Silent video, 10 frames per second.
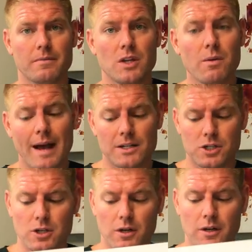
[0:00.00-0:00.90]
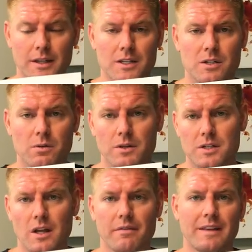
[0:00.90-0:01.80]
You add sugar to this sort of
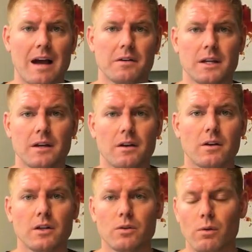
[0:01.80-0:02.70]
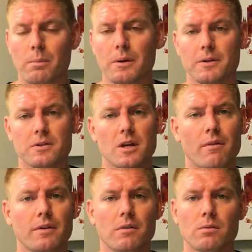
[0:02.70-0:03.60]
stuff down here, you are putting
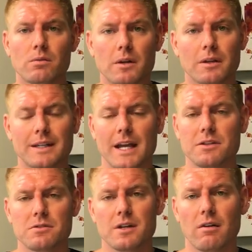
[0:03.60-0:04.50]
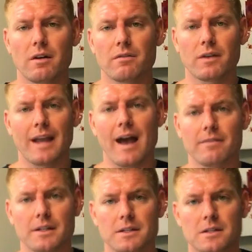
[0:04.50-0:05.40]
yourself in a really dangerous area for
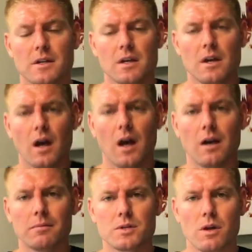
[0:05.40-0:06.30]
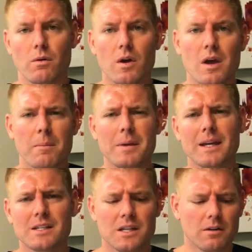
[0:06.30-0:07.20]
cavities. So be
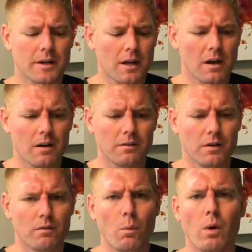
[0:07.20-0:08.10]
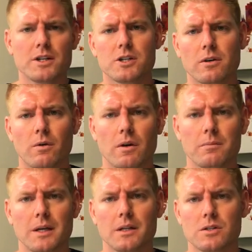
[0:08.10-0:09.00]
considering of what you're going
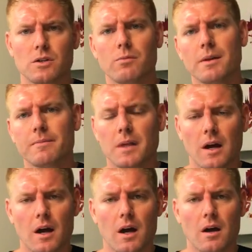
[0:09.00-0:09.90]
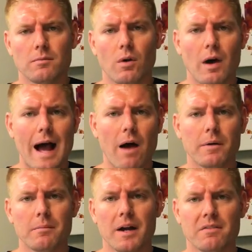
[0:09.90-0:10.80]
to be consuming,
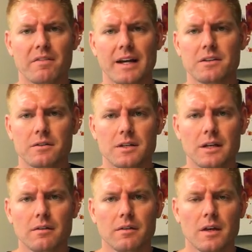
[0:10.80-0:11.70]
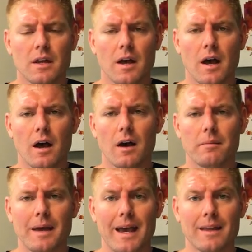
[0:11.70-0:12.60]
how it might affect your teeth,
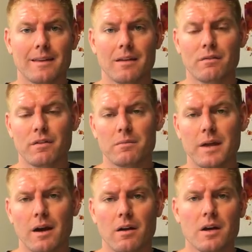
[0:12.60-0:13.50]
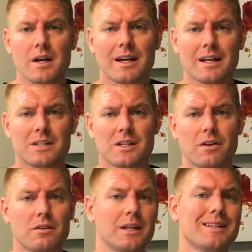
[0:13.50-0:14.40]
and then from there,
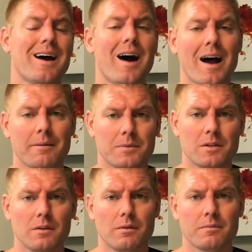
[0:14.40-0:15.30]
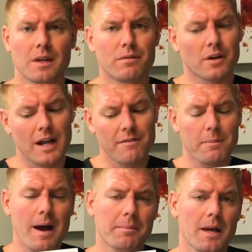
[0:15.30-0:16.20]
consider the time too. If you're going to have
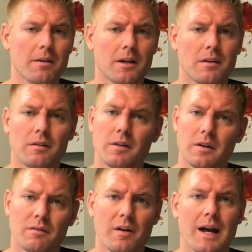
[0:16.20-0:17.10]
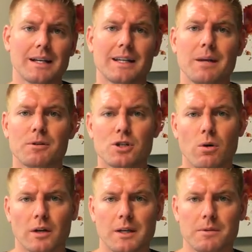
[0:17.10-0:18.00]
a pop down here, fine, keep it
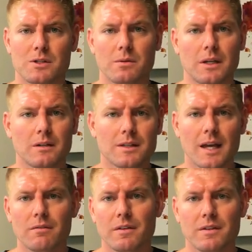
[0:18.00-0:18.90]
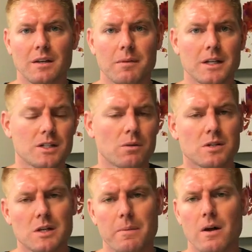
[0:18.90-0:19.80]
short, keep it sweet, 10, 15 minutes, don't
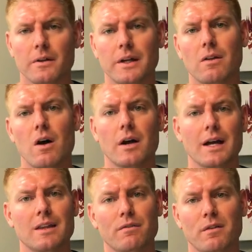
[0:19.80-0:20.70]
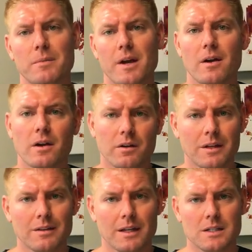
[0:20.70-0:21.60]
sip it all day long. And then from there,
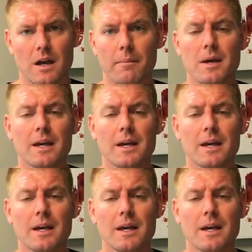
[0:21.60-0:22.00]
clean things up.